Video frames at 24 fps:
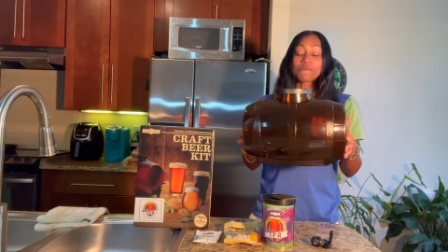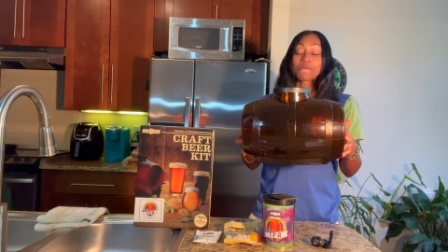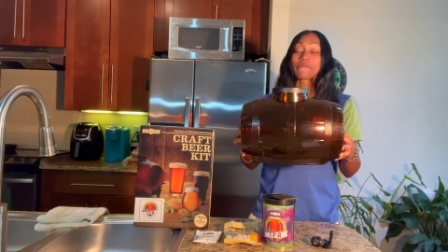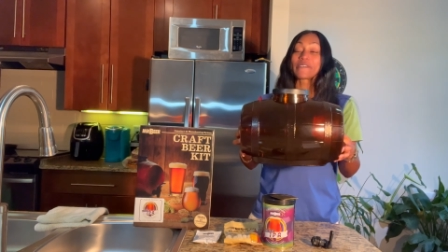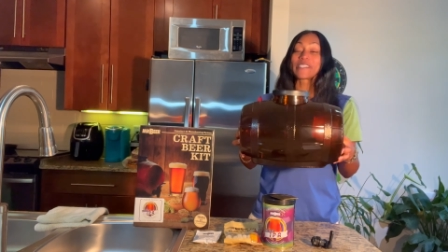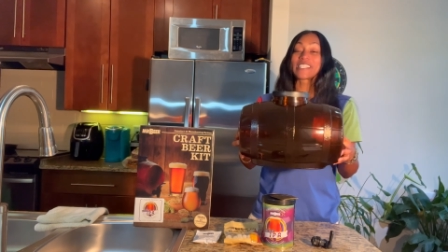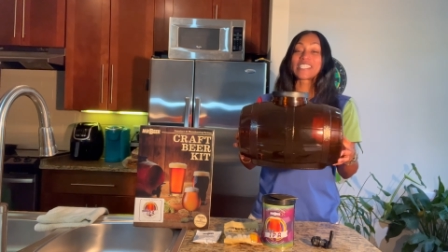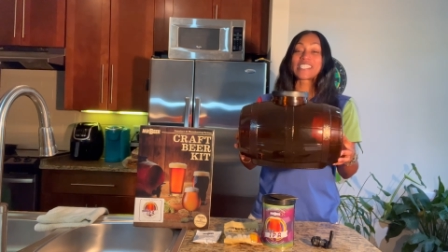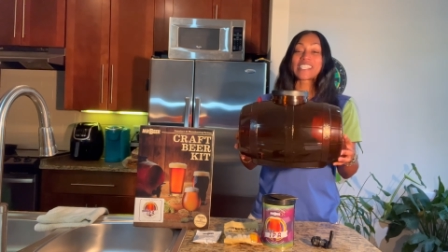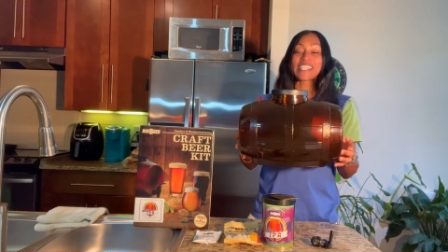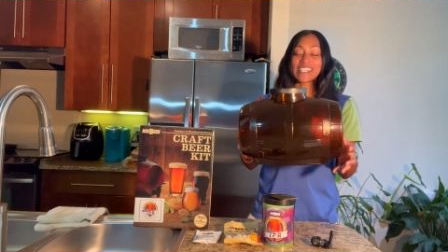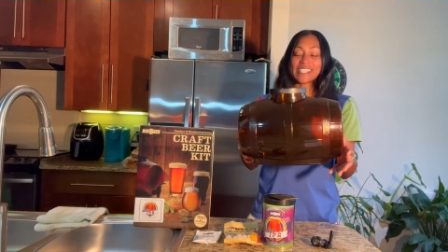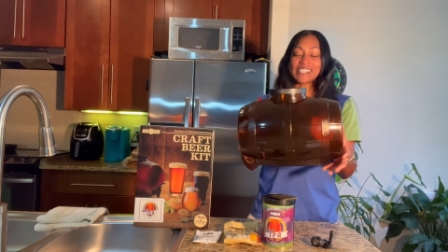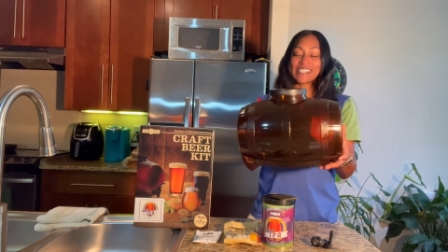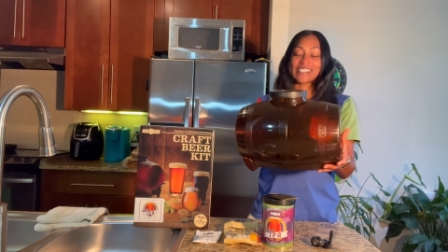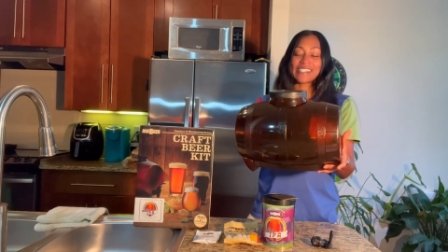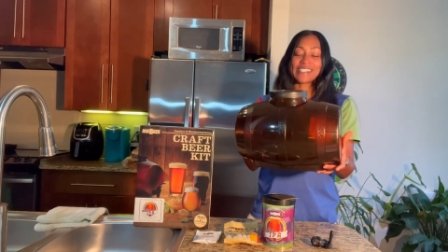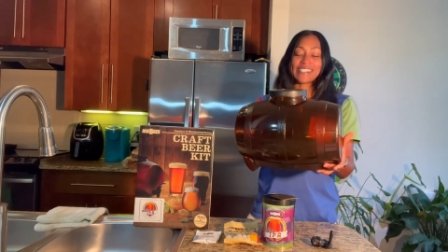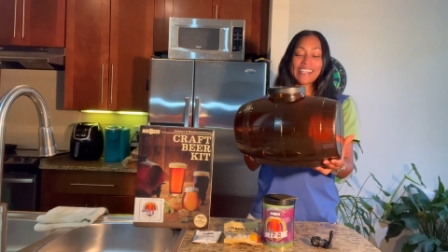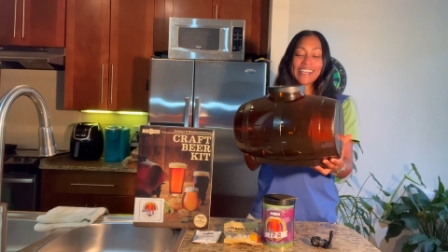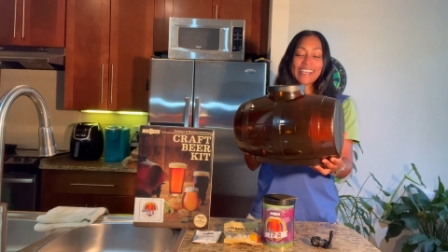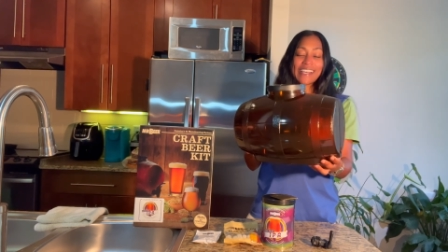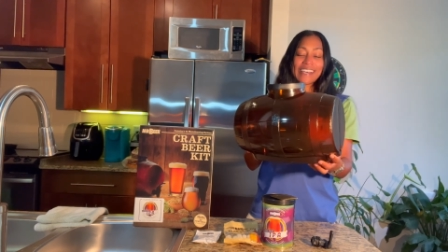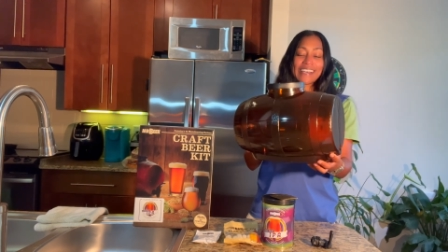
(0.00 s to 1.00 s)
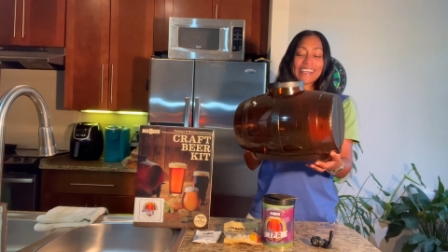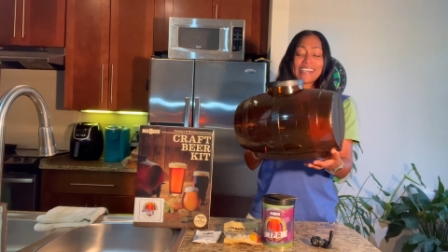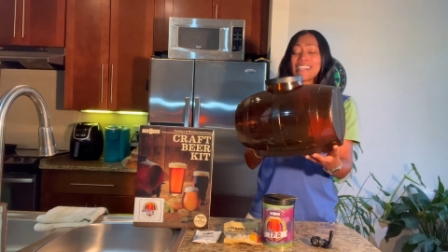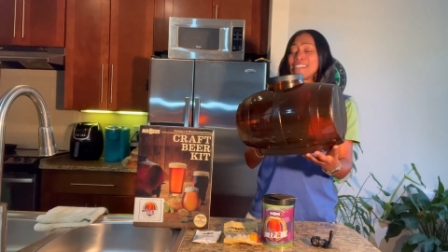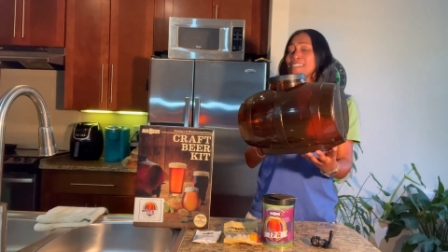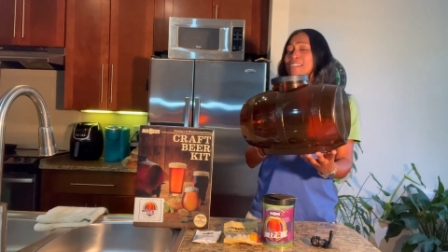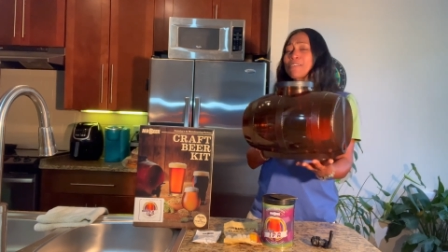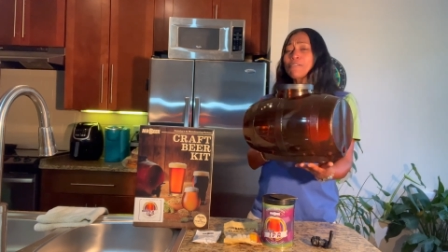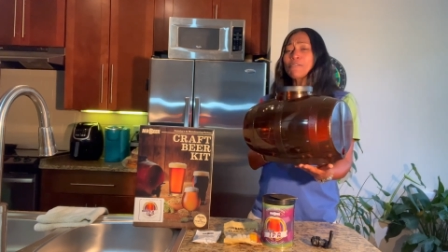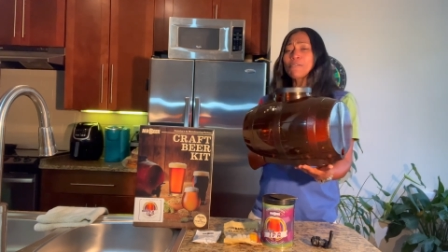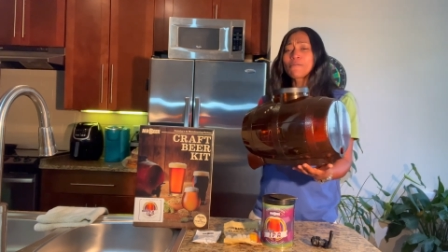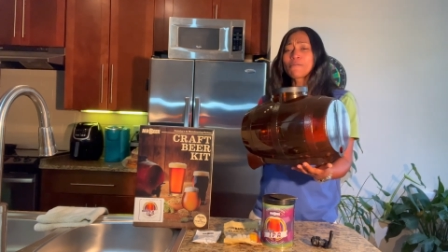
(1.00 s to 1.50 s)
which is a
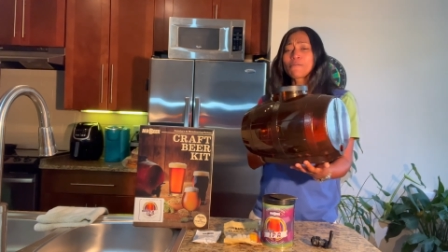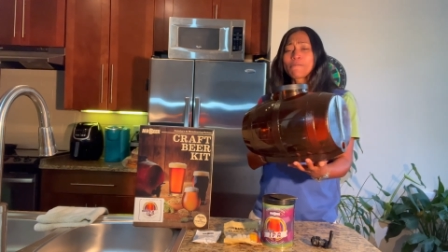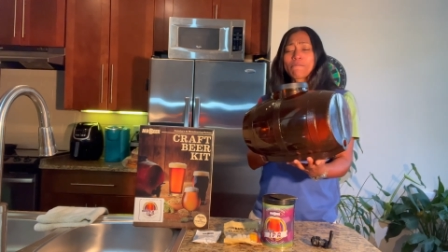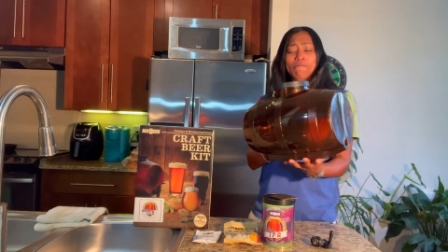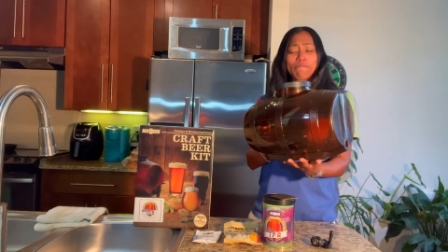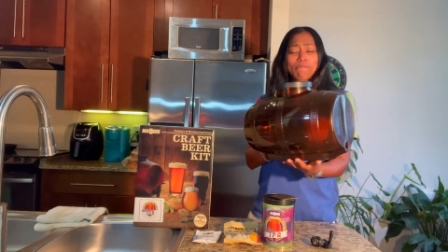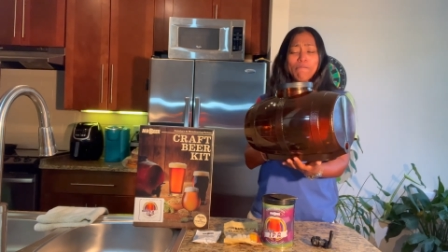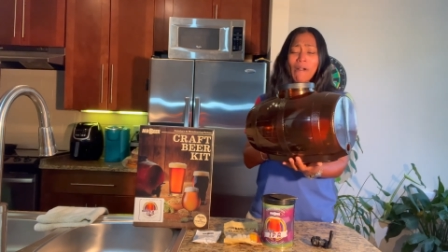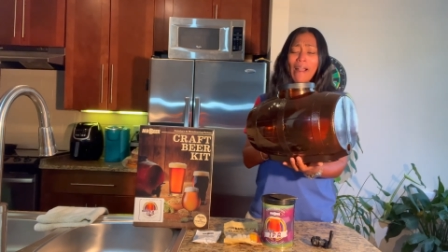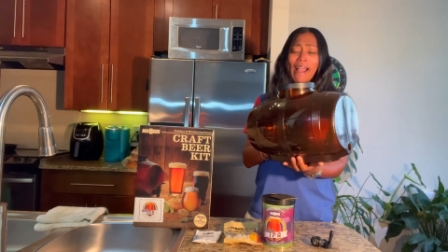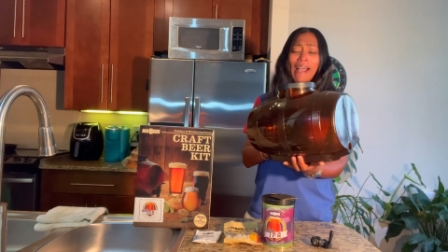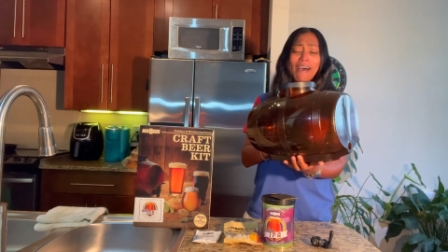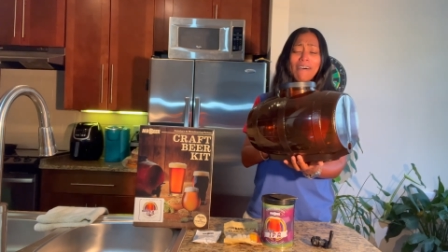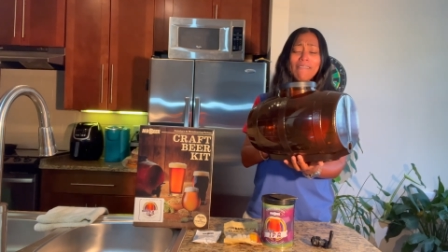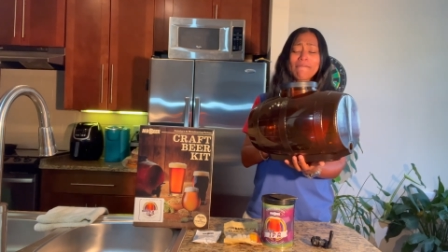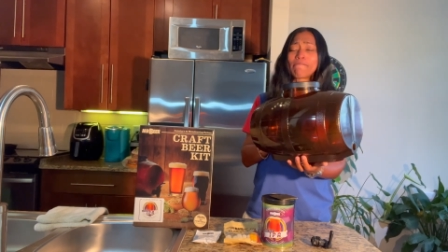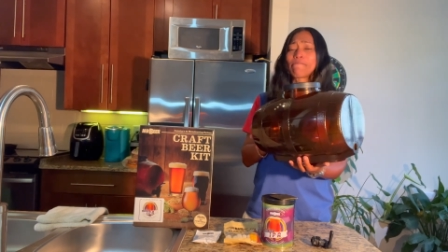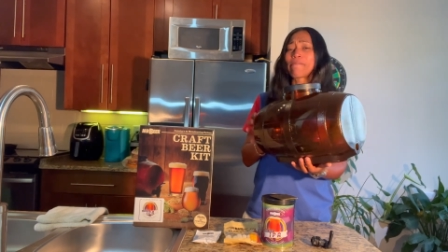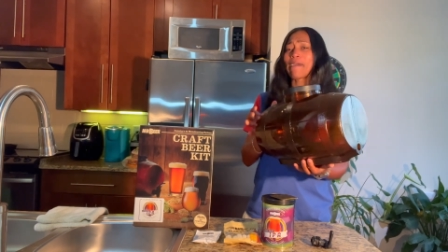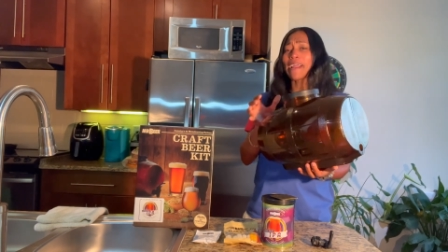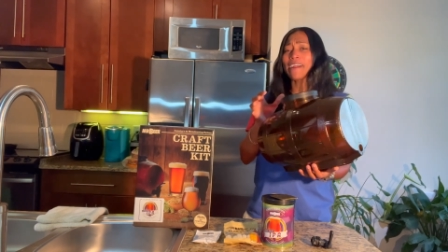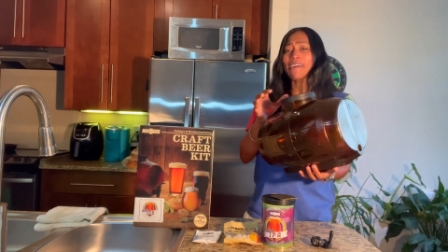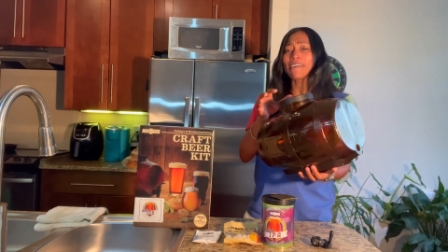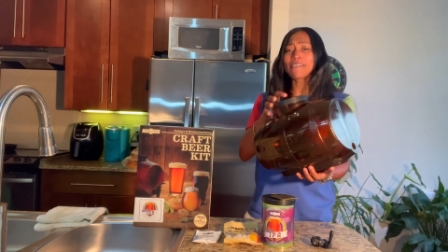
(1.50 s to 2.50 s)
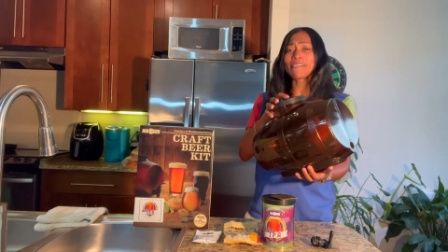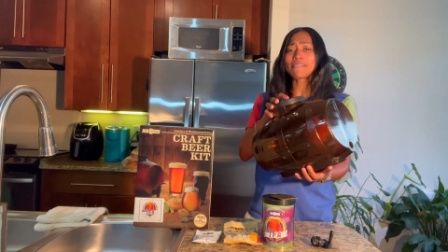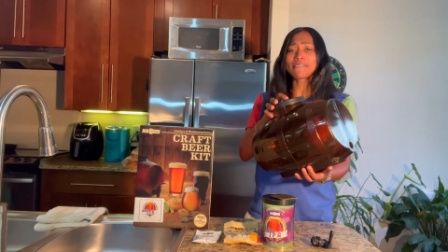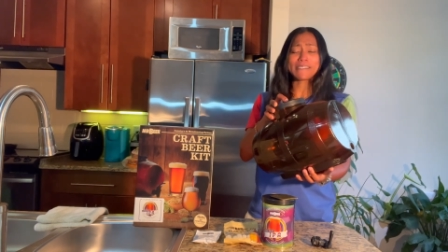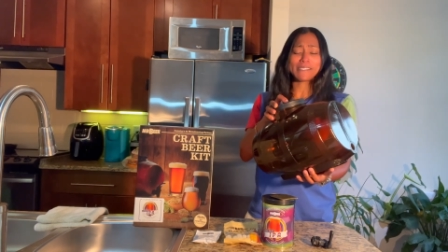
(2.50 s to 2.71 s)
little brown barrel.